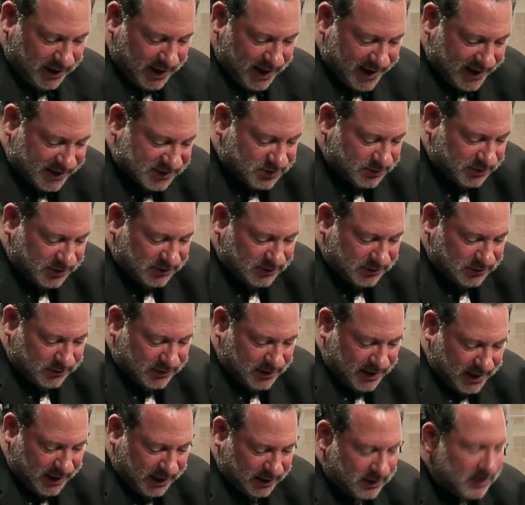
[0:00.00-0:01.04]
As we do
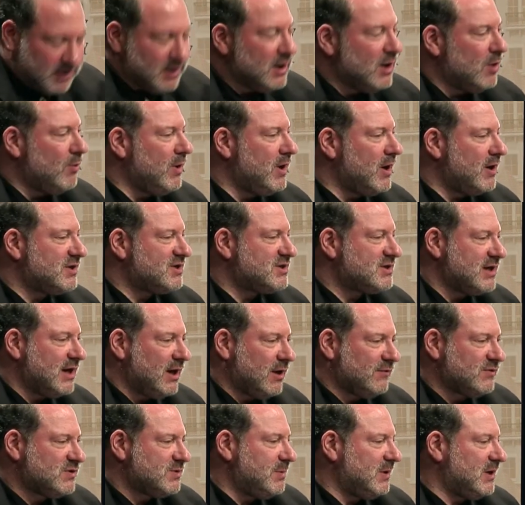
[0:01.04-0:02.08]
that, we
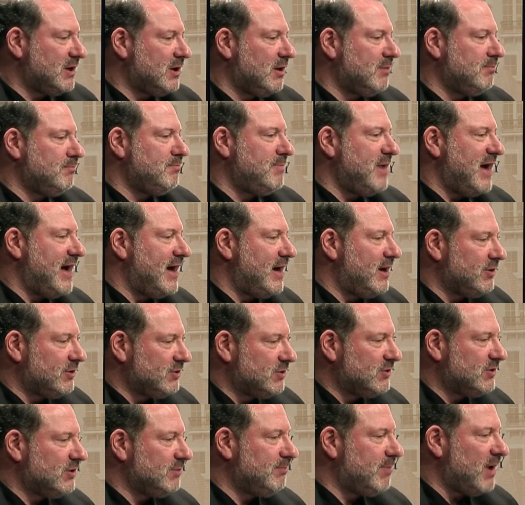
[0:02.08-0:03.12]
ourselves become
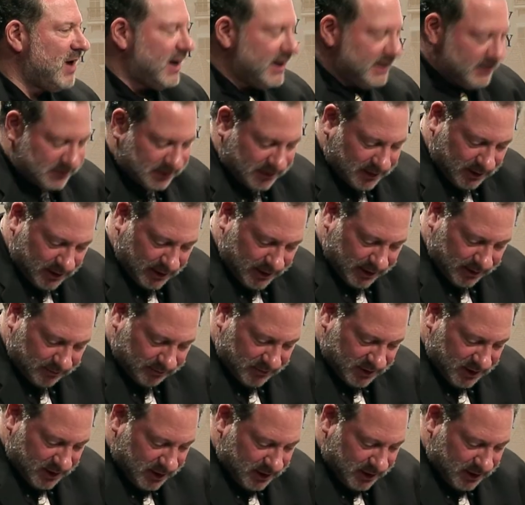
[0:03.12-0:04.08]
bound by time,